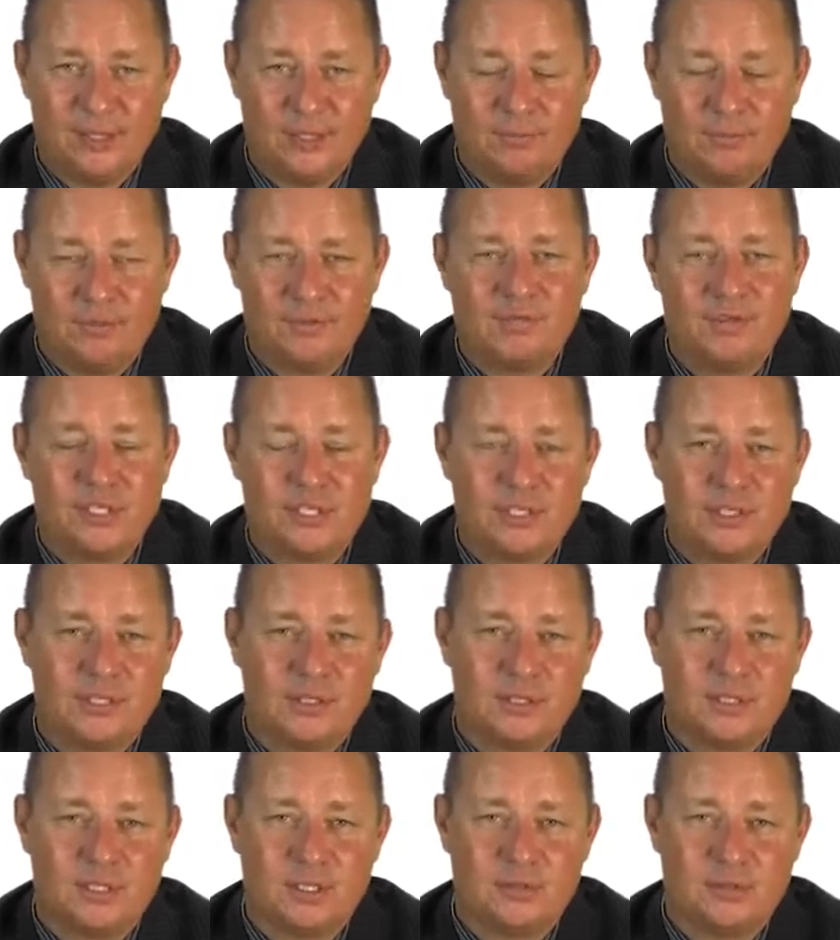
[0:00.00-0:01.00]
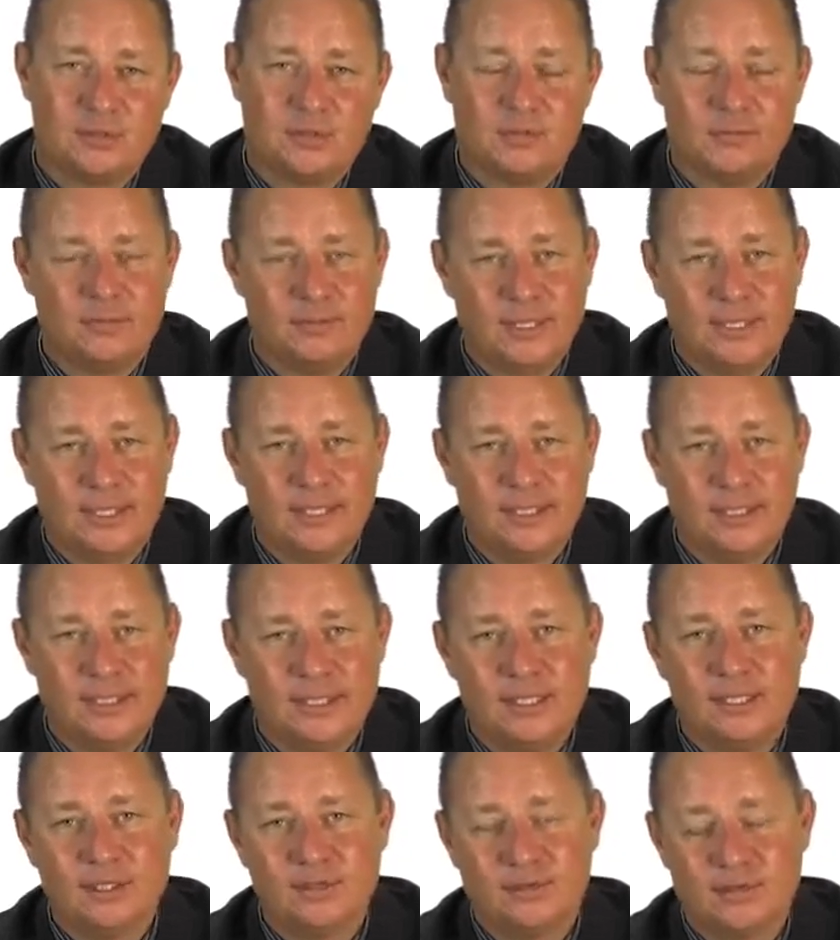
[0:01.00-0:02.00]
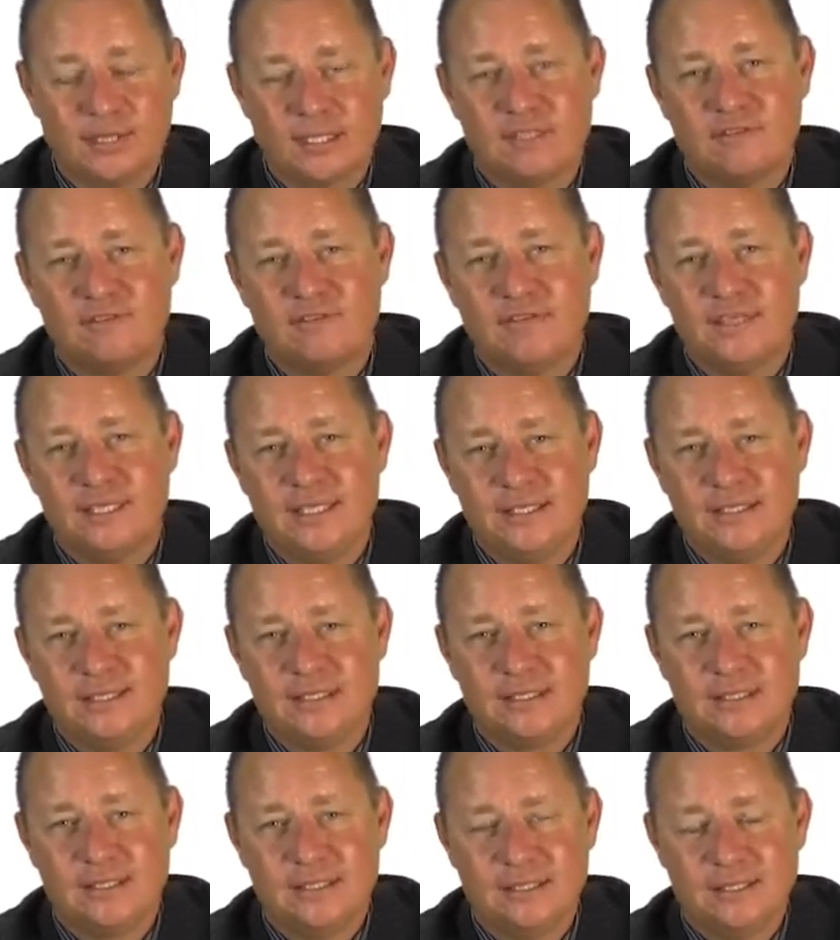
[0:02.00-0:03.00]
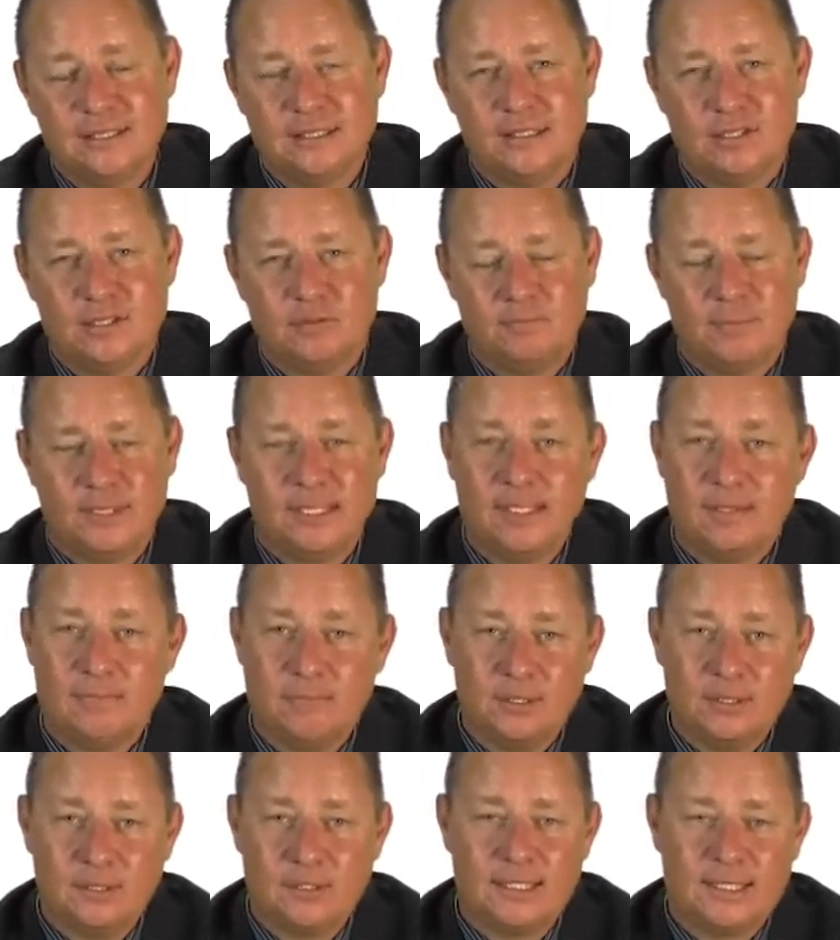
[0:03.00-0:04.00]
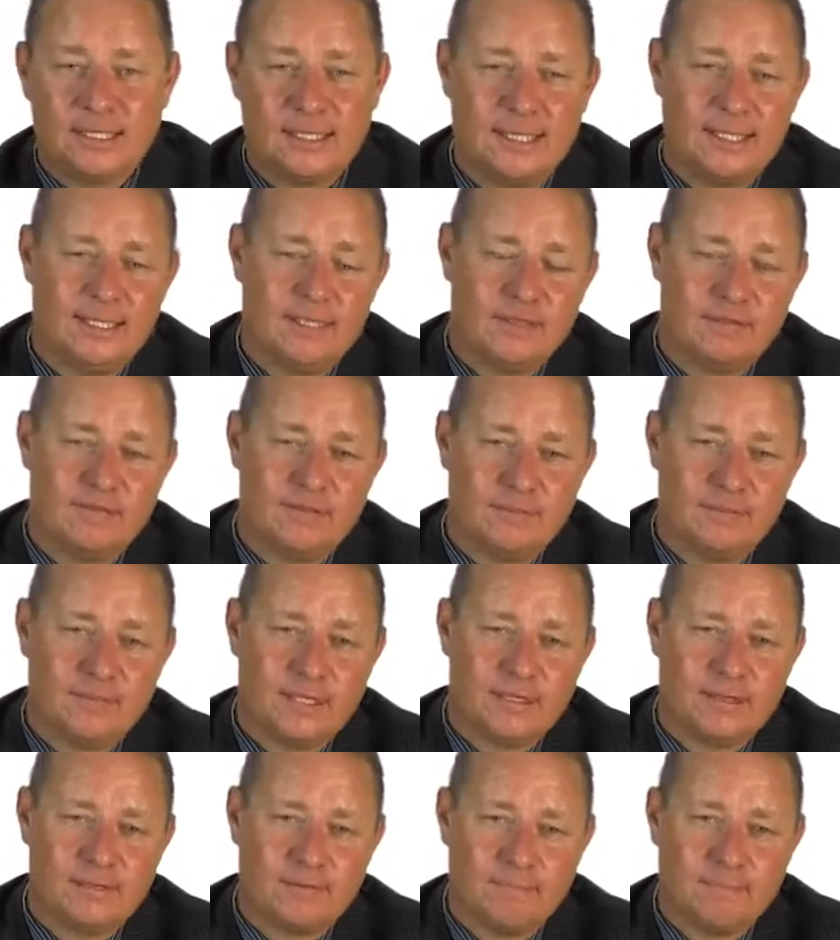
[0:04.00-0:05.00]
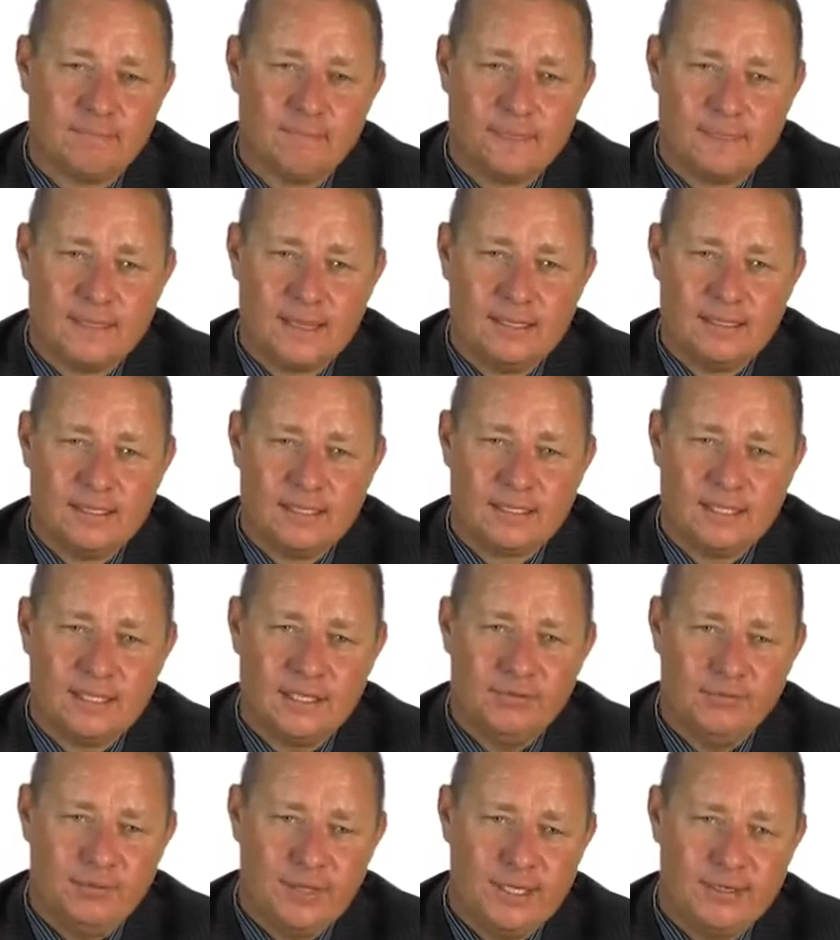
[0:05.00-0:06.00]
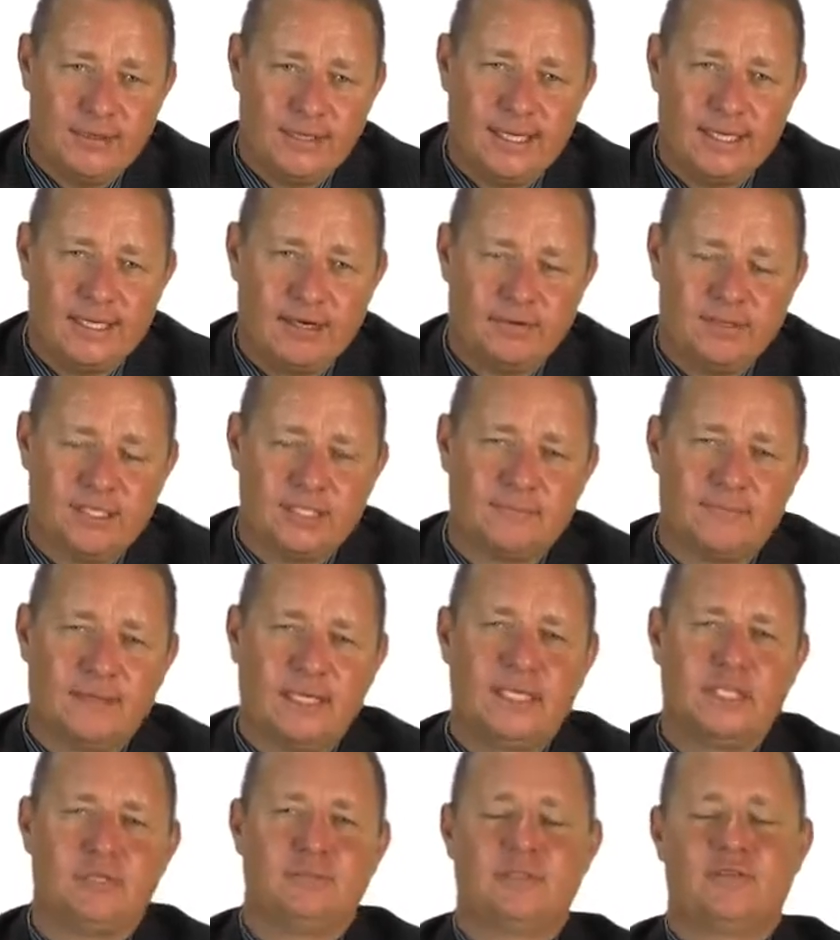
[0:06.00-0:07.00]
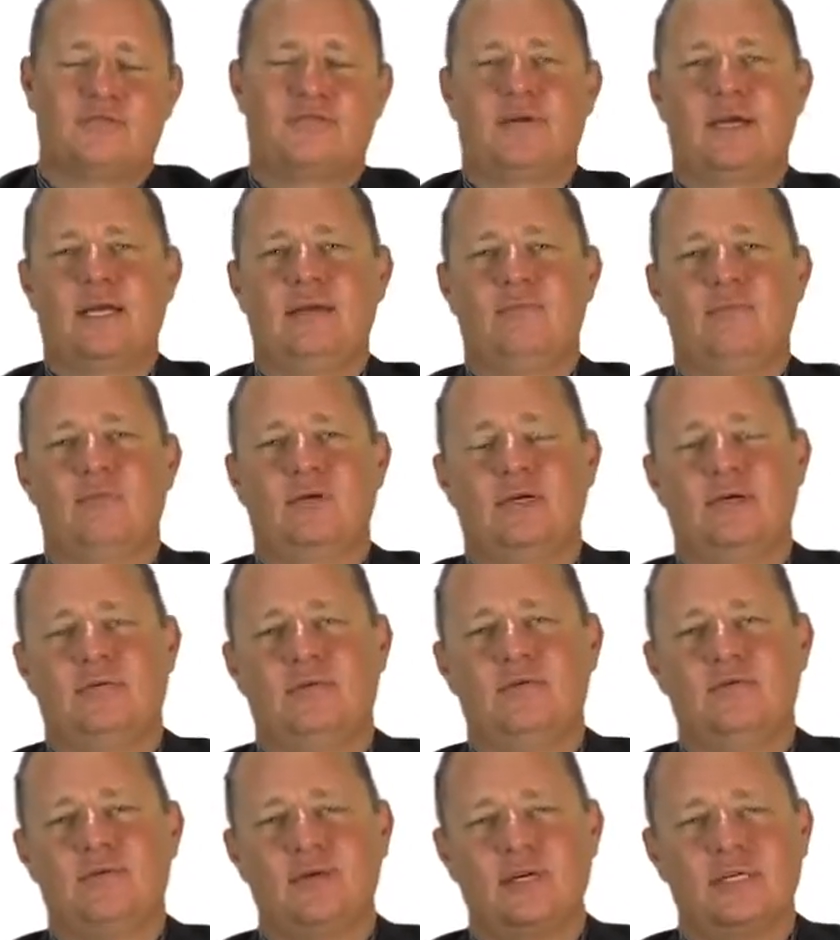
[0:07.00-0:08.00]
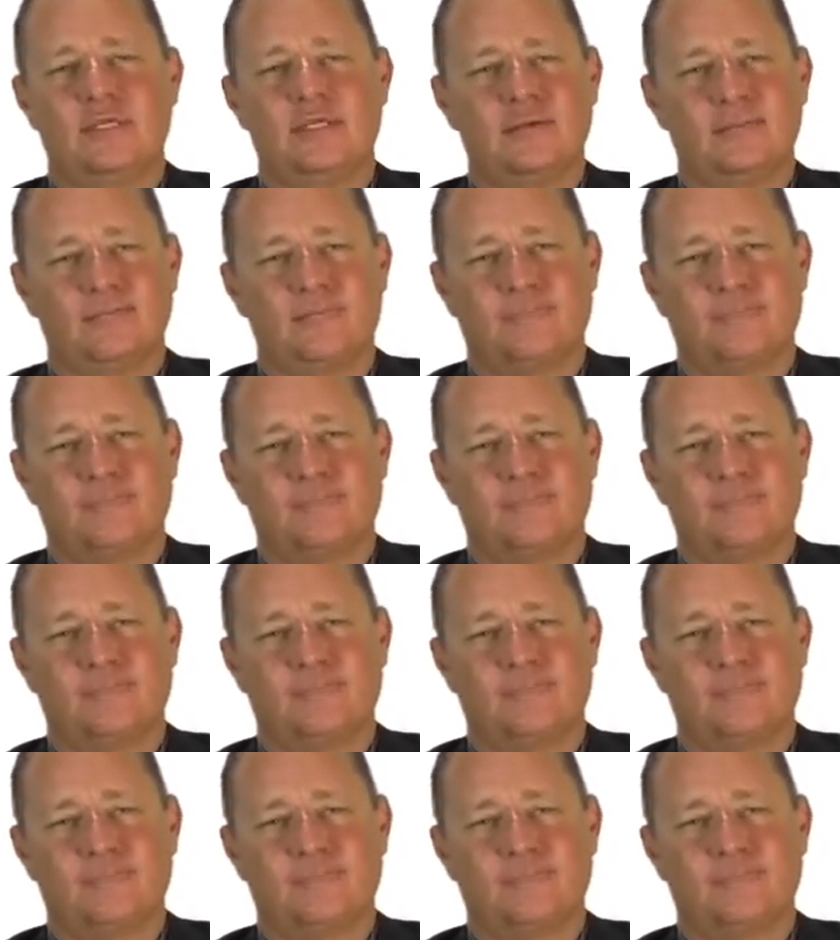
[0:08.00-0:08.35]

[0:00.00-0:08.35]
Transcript: professionals, and we need to write fees to pay the bills at the end of the month. So if we look at our risk management framework, we've got